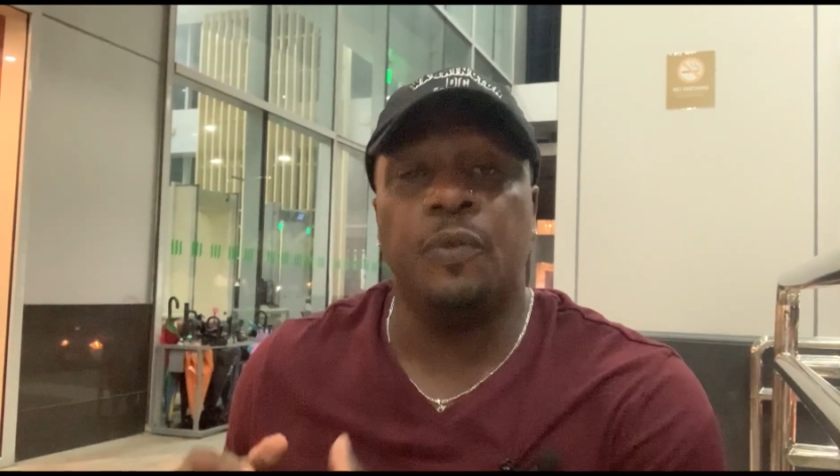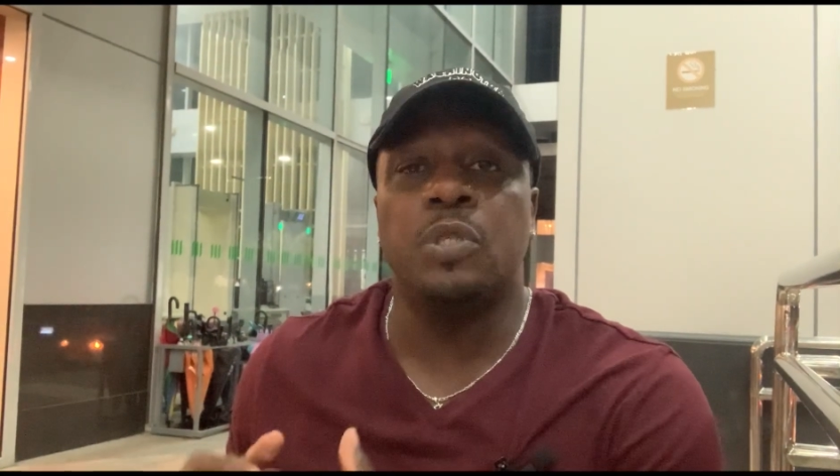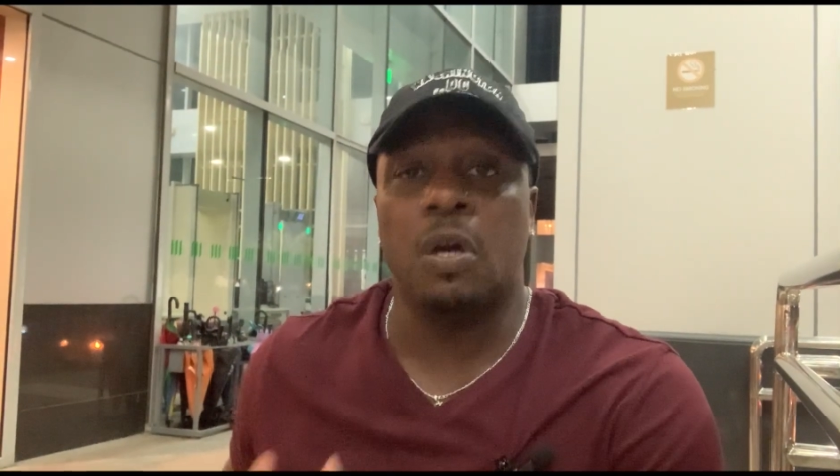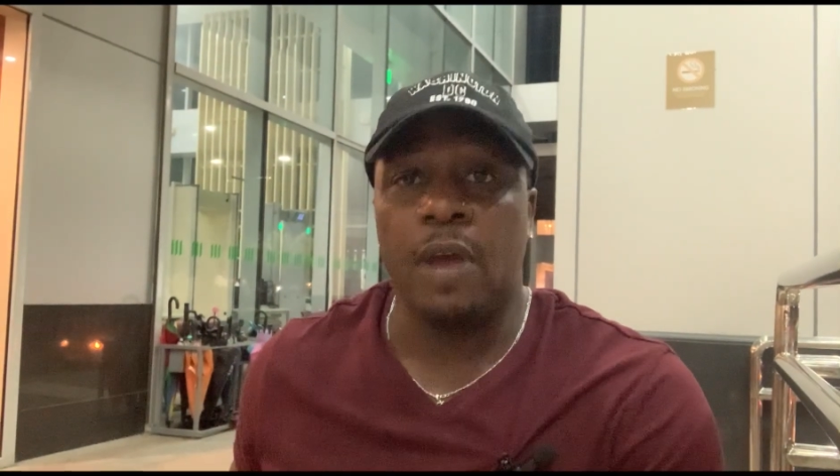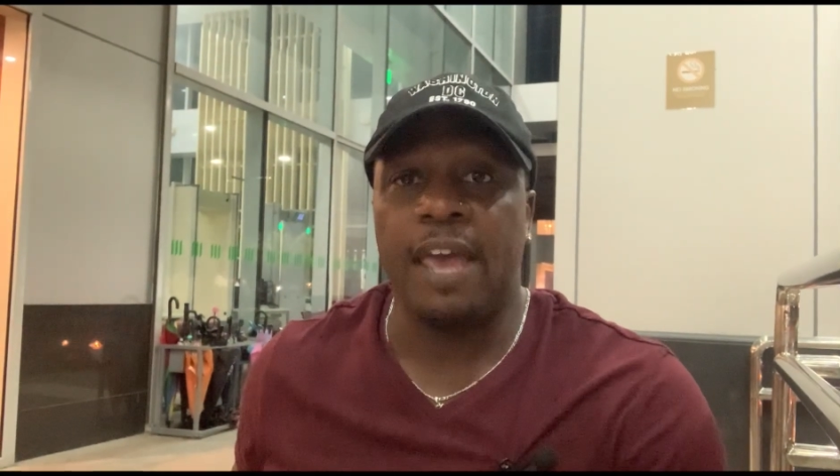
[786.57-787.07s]
you
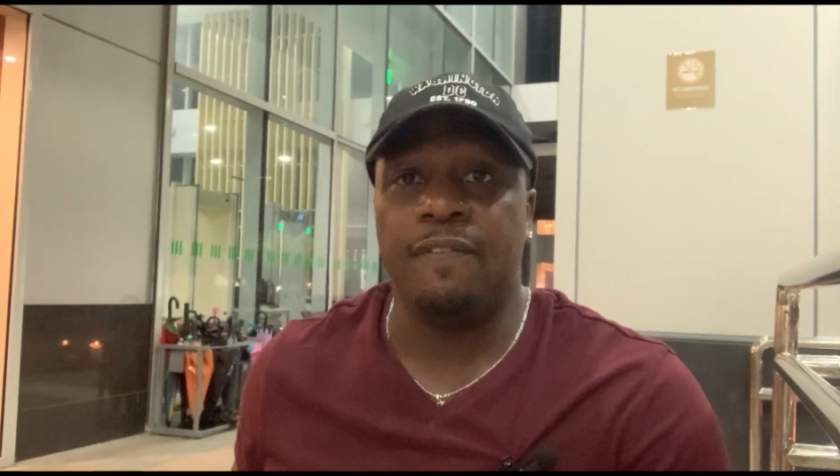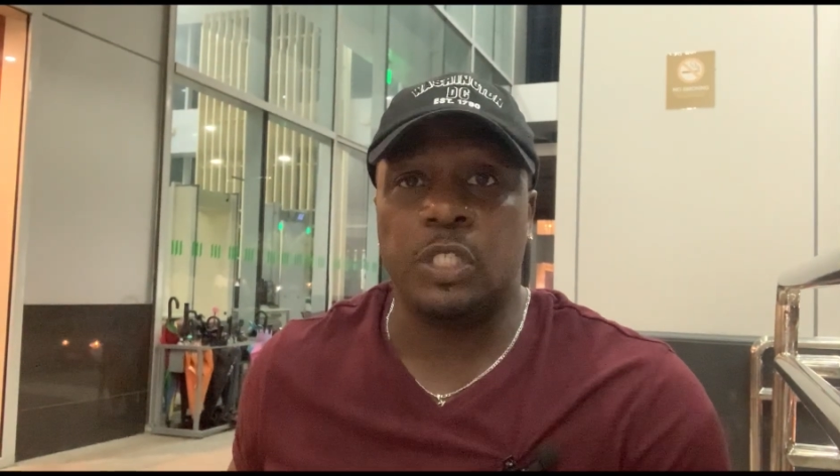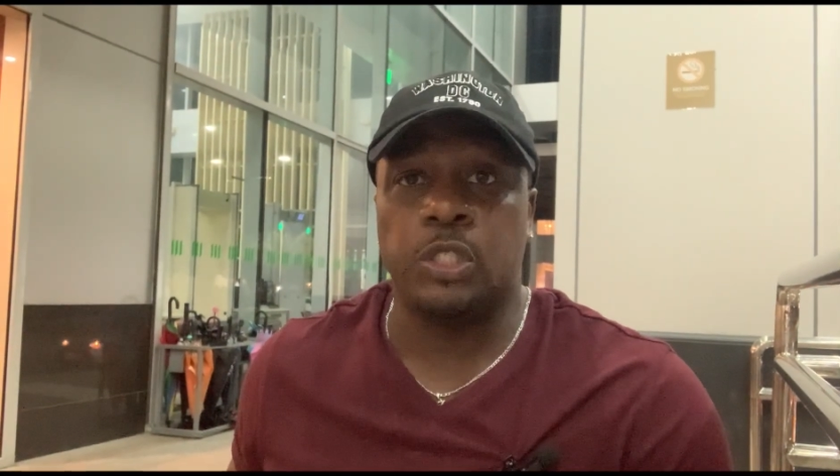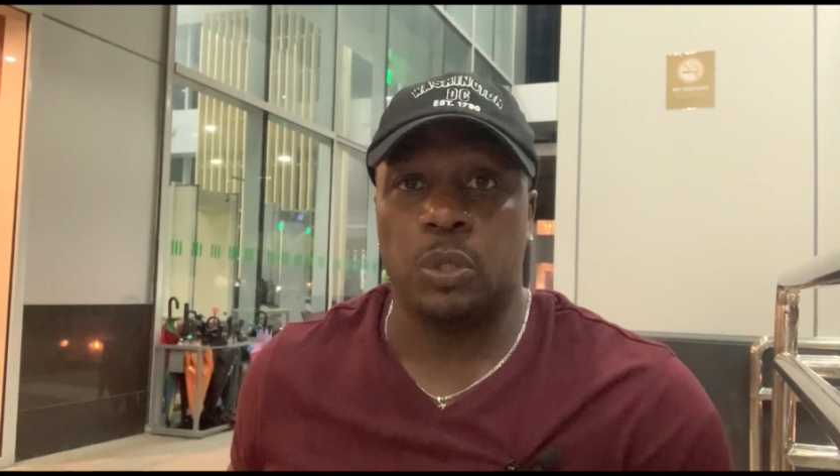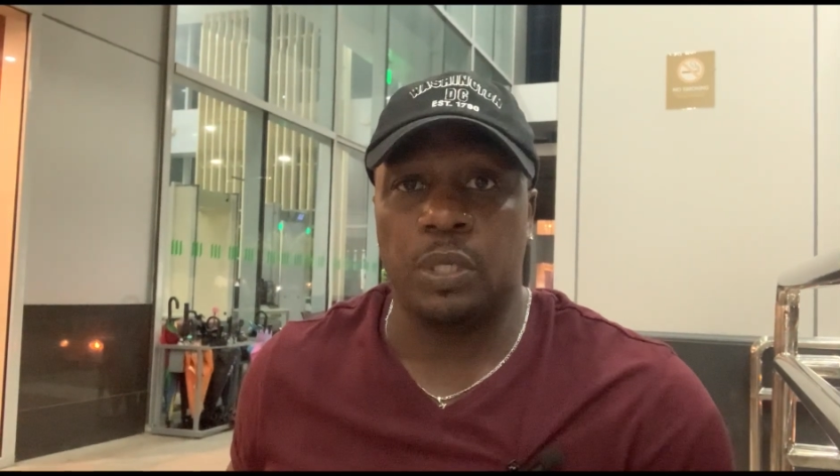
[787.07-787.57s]
don't have
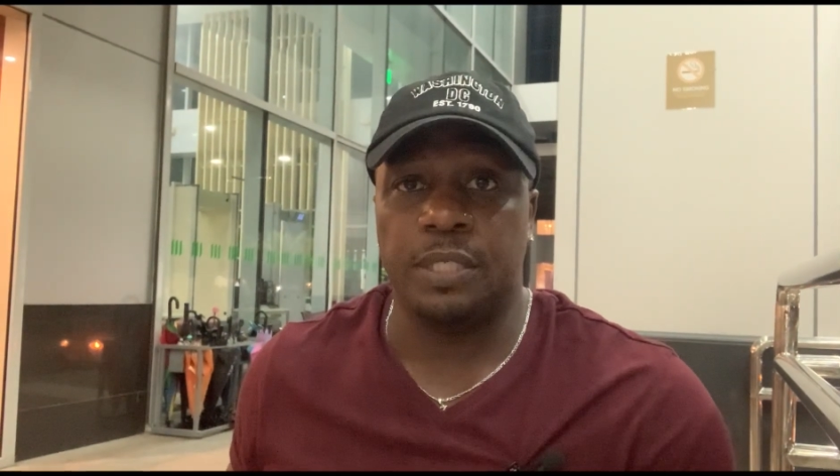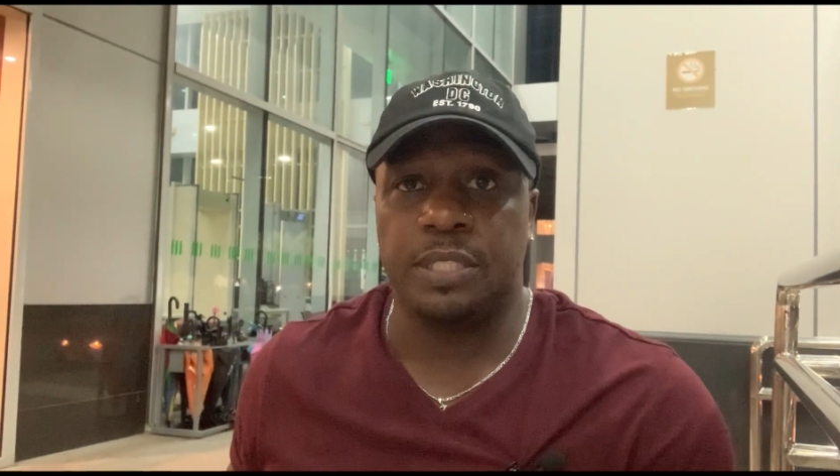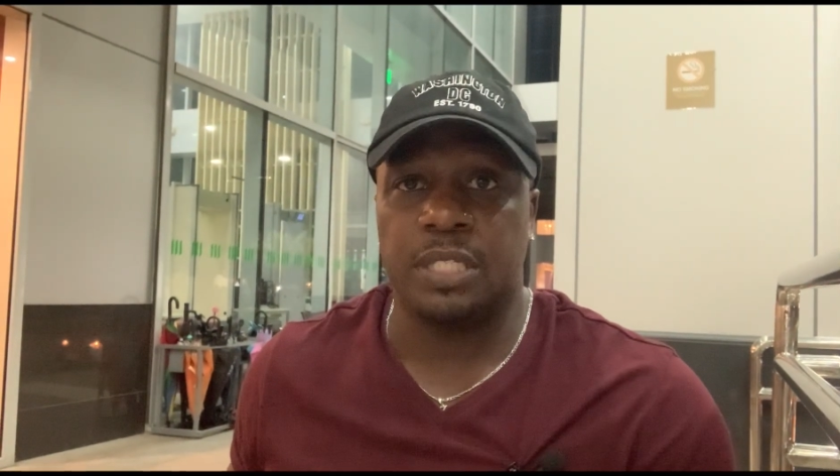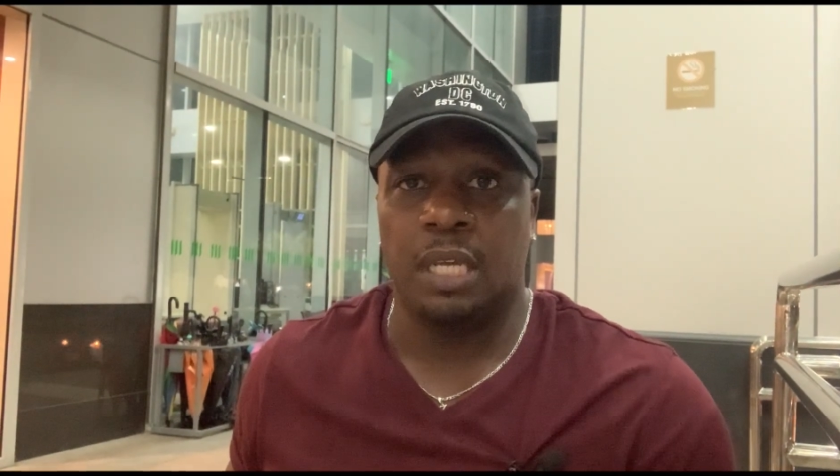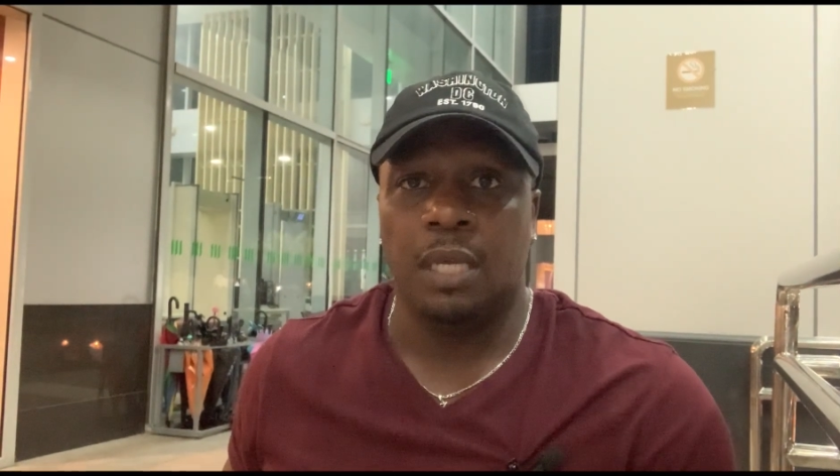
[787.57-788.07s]
insurance,